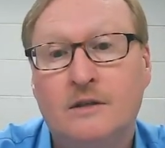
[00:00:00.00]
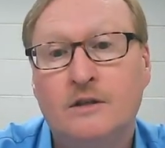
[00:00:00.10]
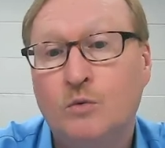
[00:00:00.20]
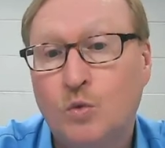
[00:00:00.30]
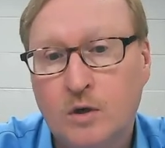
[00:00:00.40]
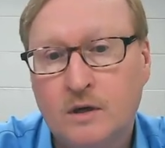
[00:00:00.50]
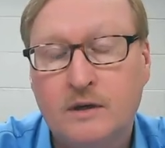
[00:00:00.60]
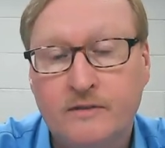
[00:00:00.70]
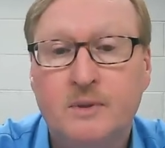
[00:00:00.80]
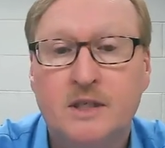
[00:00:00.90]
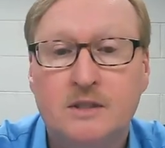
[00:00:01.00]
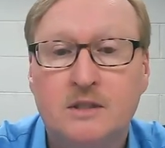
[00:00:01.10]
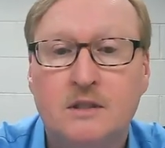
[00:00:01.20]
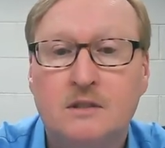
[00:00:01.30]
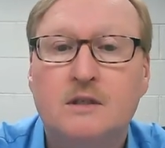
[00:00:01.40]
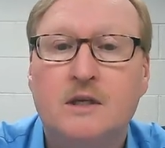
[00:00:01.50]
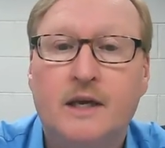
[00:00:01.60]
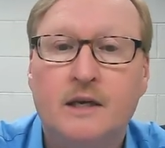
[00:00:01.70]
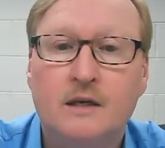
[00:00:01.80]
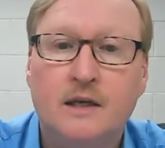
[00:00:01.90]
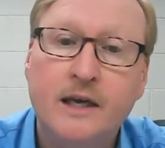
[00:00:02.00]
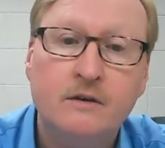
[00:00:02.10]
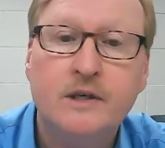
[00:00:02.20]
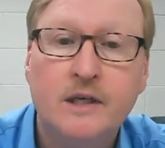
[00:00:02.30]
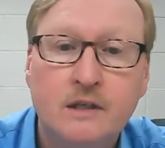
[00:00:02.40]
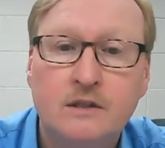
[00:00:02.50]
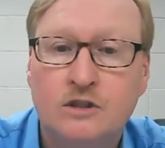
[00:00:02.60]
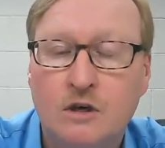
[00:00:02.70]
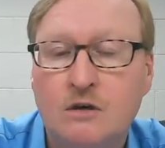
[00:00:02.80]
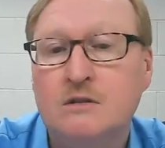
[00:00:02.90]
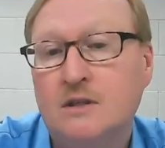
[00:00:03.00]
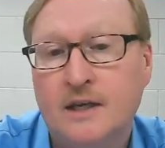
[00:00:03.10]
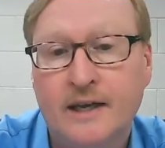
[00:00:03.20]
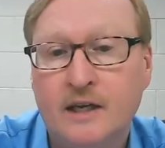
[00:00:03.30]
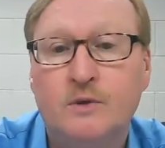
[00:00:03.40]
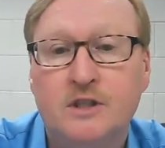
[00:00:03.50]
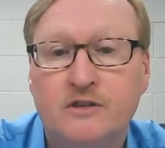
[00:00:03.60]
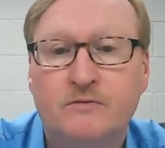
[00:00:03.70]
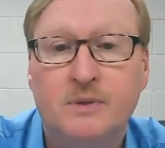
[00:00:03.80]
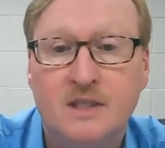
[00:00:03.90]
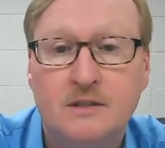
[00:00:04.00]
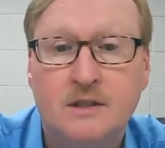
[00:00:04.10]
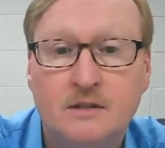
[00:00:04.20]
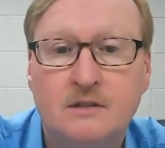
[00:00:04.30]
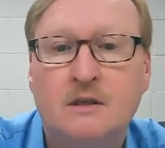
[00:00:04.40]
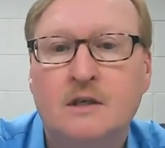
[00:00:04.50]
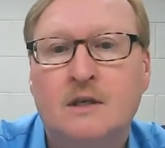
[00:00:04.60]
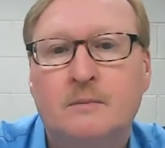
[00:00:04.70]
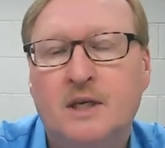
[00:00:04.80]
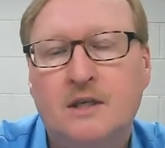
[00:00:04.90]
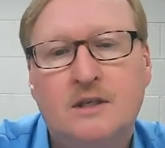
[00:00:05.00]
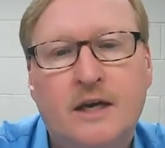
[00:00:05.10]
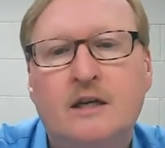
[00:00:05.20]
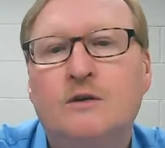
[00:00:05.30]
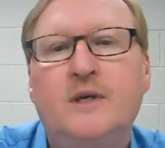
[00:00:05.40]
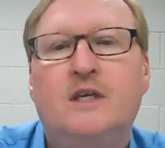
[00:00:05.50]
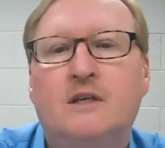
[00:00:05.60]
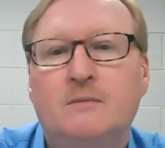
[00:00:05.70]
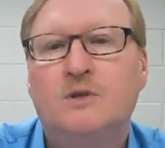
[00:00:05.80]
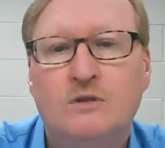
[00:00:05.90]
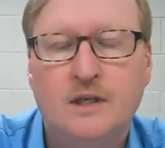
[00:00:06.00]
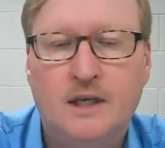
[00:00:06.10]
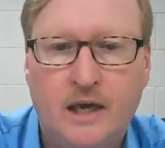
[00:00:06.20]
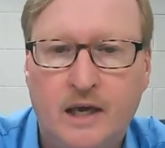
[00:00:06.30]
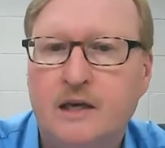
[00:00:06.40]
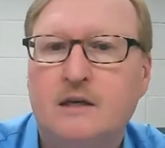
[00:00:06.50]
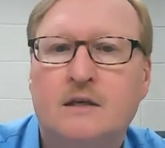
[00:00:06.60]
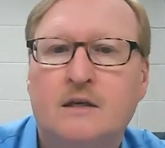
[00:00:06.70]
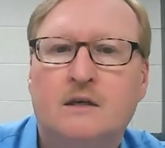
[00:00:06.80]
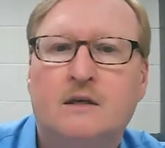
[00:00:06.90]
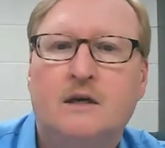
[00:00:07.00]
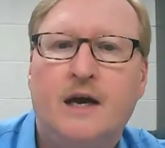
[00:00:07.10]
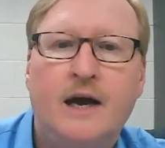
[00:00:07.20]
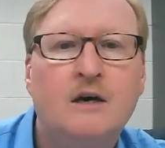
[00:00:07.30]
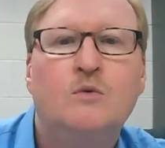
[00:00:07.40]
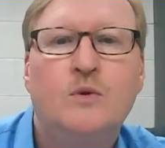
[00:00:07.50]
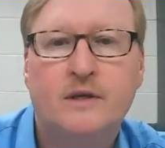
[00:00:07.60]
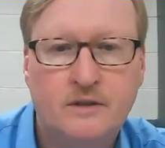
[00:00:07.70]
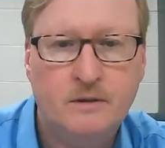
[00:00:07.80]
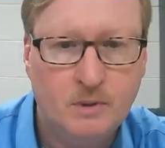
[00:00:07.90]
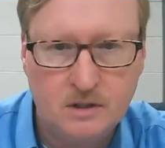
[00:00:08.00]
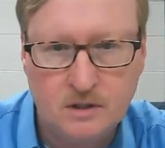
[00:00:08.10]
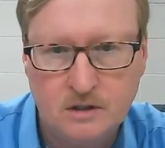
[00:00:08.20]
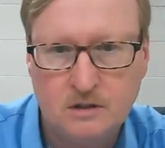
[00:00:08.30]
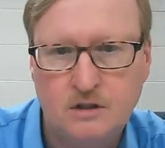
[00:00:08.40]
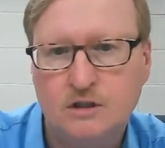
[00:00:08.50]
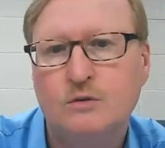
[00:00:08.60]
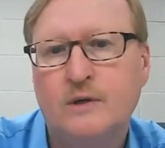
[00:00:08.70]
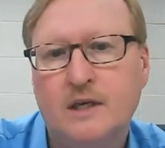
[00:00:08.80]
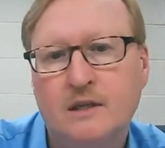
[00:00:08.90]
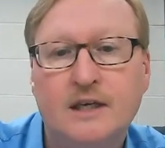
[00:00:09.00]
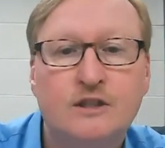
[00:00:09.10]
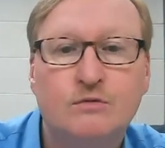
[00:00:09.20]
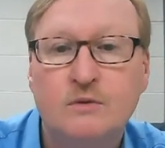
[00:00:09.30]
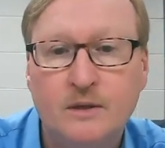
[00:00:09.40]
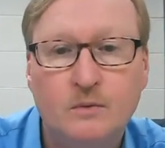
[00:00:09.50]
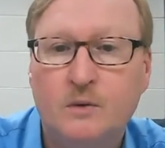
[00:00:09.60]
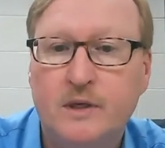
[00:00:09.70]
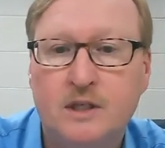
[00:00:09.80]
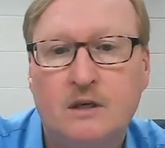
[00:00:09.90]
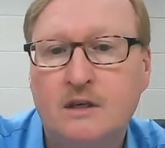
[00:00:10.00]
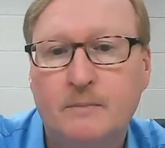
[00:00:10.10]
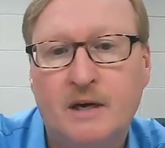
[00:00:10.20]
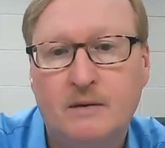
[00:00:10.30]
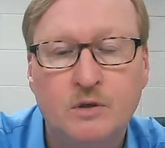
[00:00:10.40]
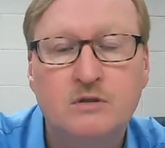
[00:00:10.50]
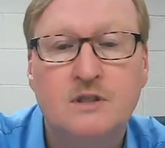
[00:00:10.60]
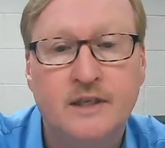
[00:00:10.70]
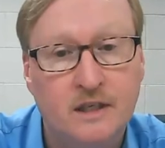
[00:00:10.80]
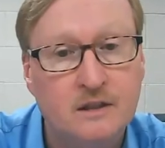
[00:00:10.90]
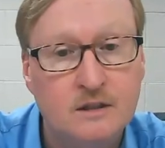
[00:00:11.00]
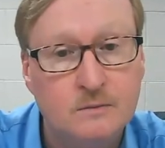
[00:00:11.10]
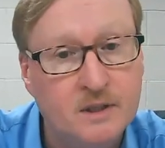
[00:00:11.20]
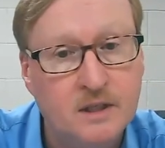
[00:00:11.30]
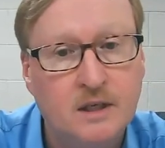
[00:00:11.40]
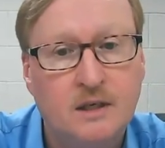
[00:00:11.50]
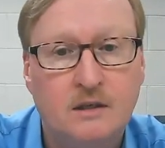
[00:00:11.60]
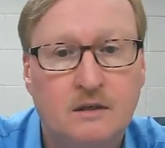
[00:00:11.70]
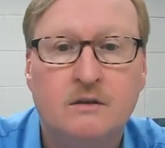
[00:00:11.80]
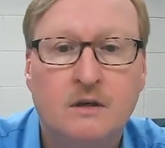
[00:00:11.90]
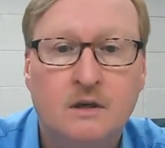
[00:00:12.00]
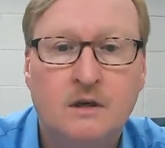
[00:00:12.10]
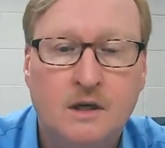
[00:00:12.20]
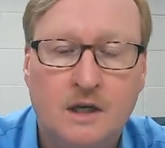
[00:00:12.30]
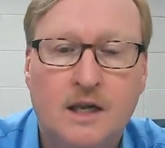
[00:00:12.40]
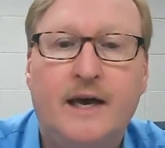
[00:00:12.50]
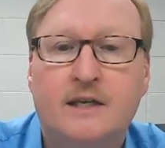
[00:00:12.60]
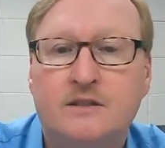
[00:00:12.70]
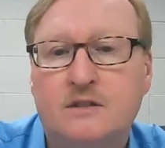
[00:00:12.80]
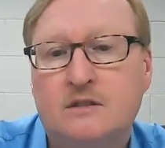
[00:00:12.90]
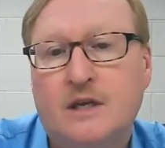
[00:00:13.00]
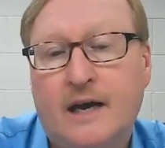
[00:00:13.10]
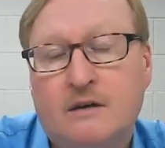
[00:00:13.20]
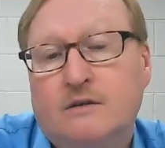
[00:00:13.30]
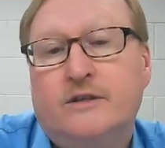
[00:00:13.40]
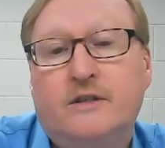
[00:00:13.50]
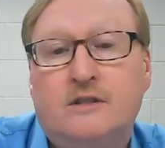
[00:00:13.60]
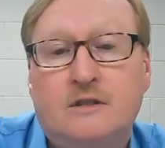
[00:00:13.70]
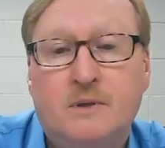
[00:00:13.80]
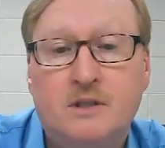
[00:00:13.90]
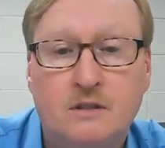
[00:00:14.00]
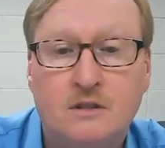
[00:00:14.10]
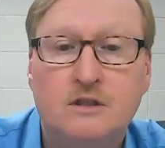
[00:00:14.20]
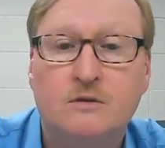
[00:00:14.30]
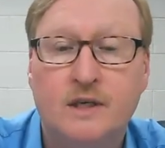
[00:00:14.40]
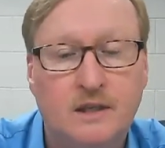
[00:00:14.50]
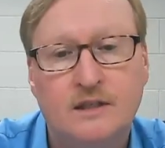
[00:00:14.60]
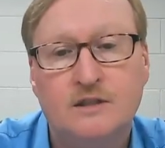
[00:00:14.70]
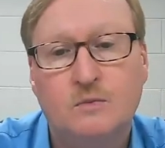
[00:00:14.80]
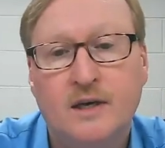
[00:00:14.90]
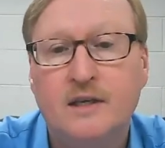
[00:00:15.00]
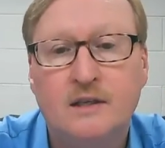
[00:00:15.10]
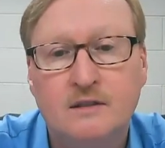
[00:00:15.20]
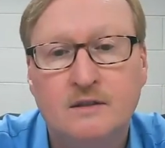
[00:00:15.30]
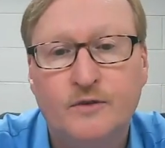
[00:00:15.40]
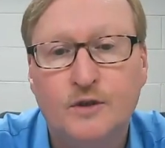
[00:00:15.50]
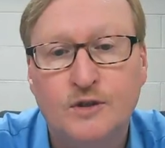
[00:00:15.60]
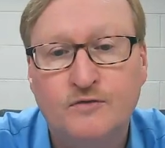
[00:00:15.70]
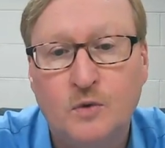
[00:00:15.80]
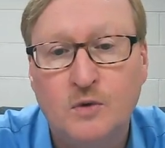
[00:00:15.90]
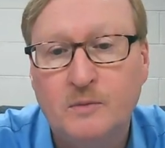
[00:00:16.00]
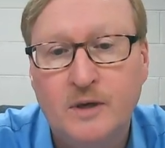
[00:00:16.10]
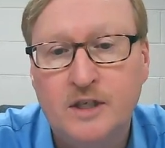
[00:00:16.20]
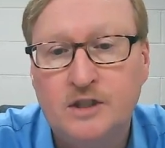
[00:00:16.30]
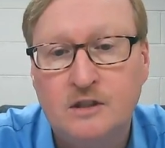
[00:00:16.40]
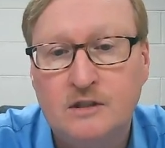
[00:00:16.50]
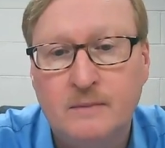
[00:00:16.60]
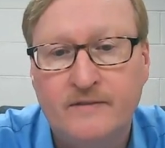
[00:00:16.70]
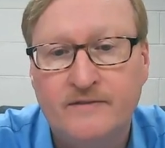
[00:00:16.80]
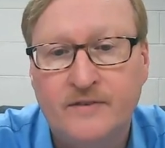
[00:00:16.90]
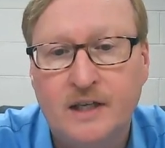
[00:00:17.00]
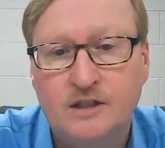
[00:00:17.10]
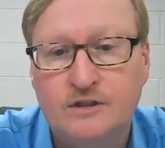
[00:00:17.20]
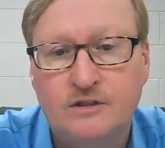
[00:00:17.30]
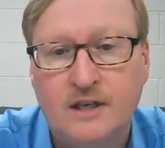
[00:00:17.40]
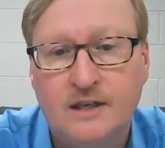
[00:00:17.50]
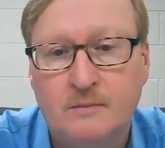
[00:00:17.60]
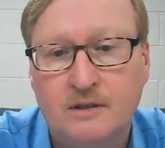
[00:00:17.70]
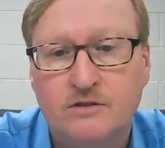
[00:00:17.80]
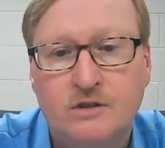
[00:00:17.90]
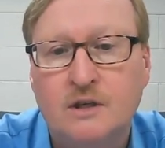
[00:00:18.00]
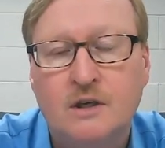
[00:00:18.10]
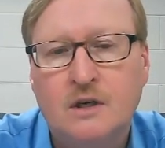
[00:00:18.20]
the work of business, and accounting is called the language of business, because how do we communicate how well the business is doing? And that's really what we talk about mostly in this particular class, is how good is the business doing? And that's why the first form question is about financial statements.